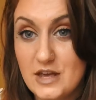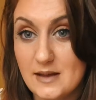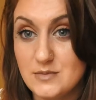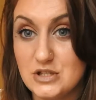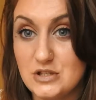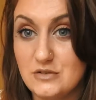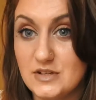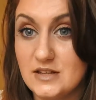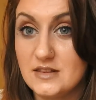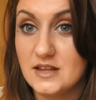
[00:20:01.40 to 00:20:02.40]
you came to
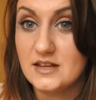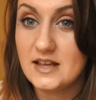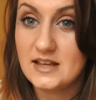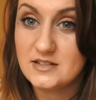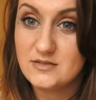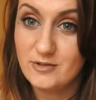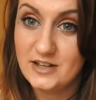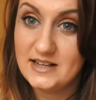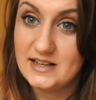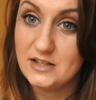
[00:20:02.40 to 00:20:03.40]
uni, then it's
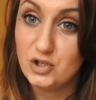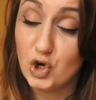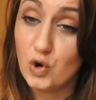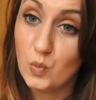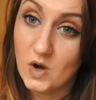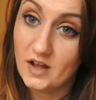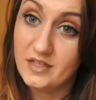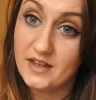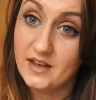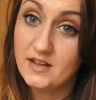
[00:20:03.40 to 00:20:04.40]
really not
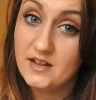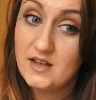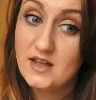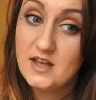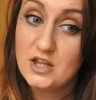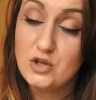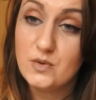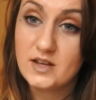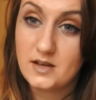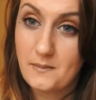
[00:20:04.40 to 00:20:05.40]
worth it.
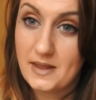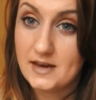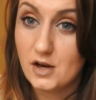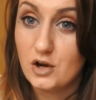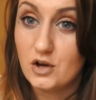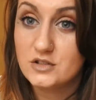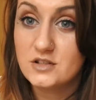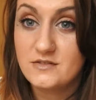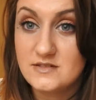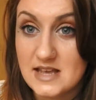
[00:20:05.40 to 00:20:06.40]
You are going to be in a
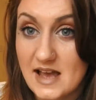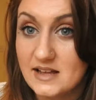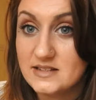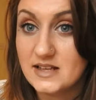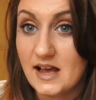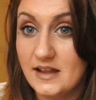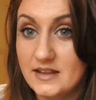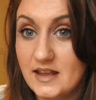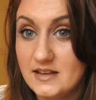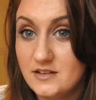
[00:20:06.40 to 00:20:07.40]
lot of debt at
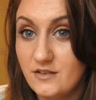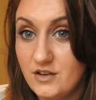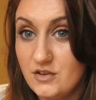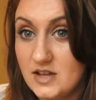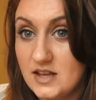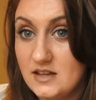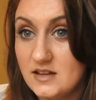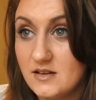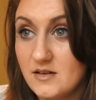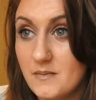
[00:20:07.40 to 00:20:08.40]
the end of
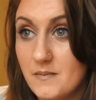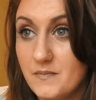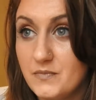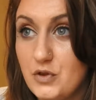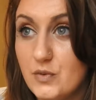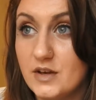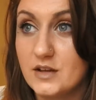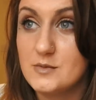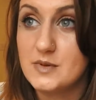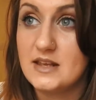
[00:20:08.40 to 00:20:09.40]
uni. You are
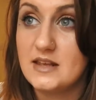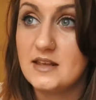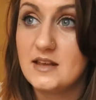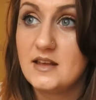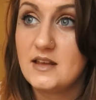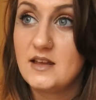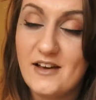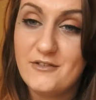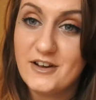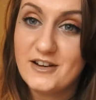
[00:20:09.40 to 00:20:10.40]
going to be
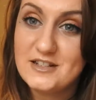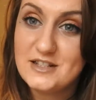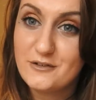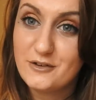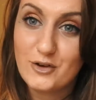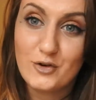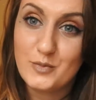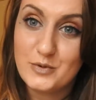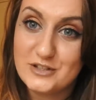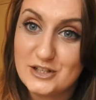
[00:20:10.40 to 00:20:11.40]
at a very
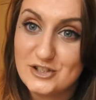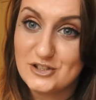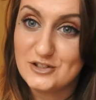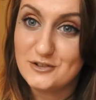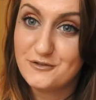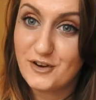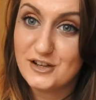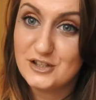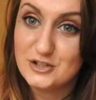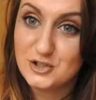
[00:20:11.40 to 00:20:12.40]
difficult position to
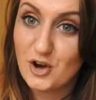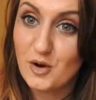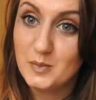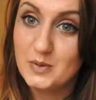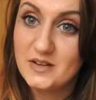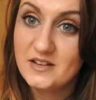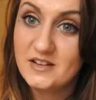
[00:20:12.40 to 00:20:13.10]
find a job